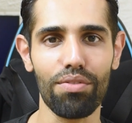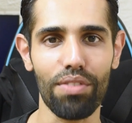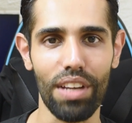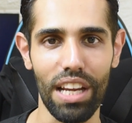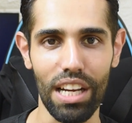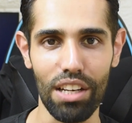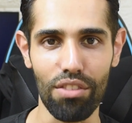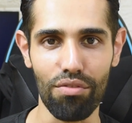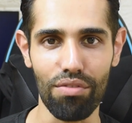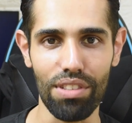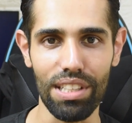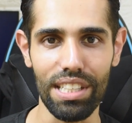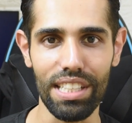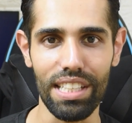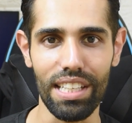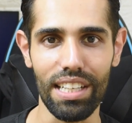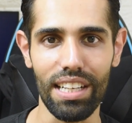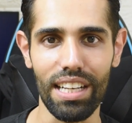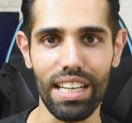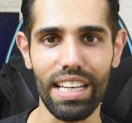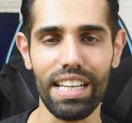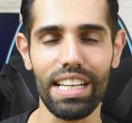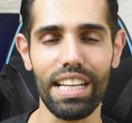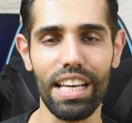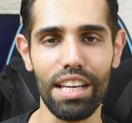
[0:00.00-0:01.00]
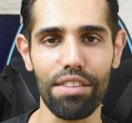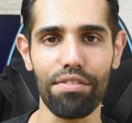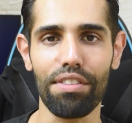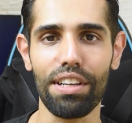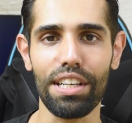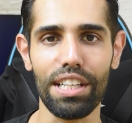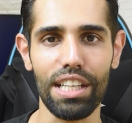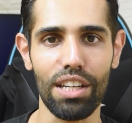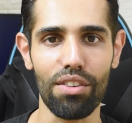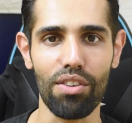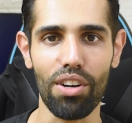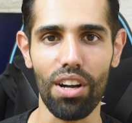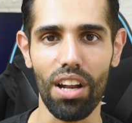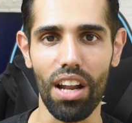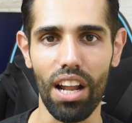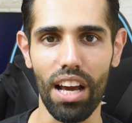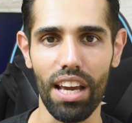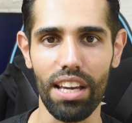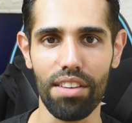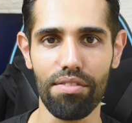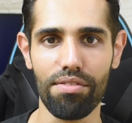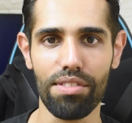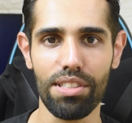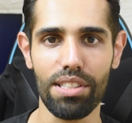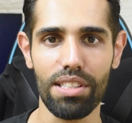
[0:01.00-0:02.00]
of NVIDIA can affect our
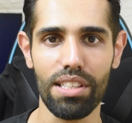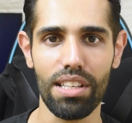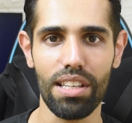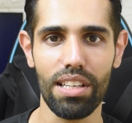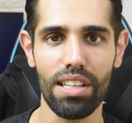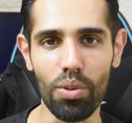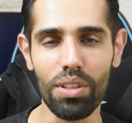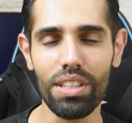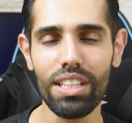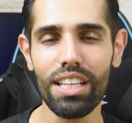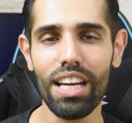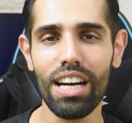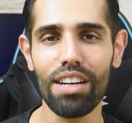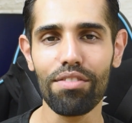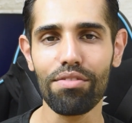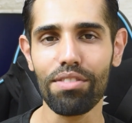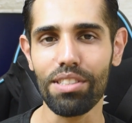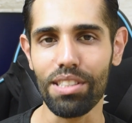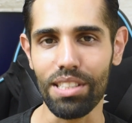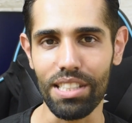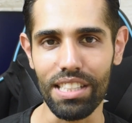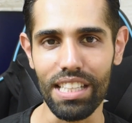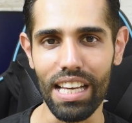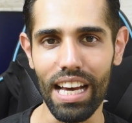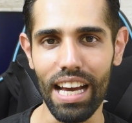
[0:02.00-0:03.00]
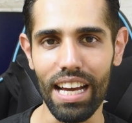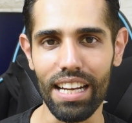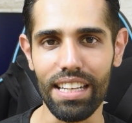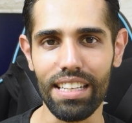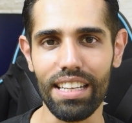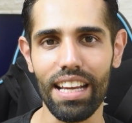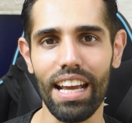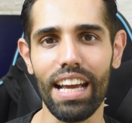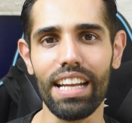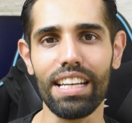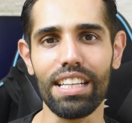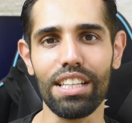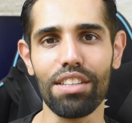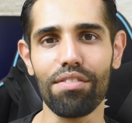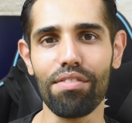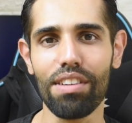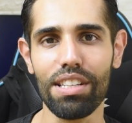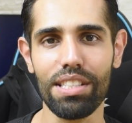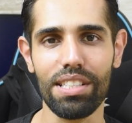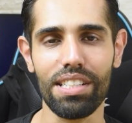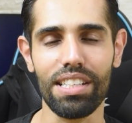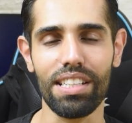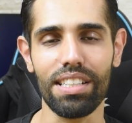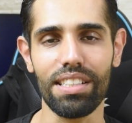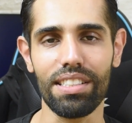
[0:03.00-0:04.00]
lives. Only after that, an
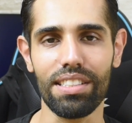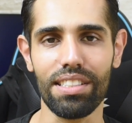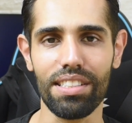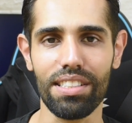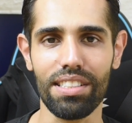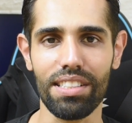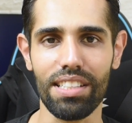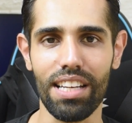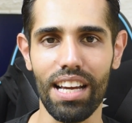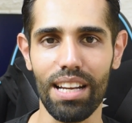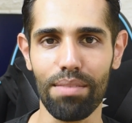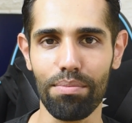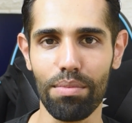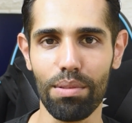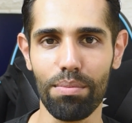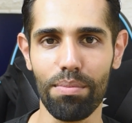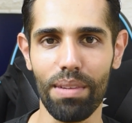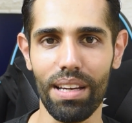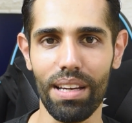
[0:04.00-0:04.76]
investing decision can be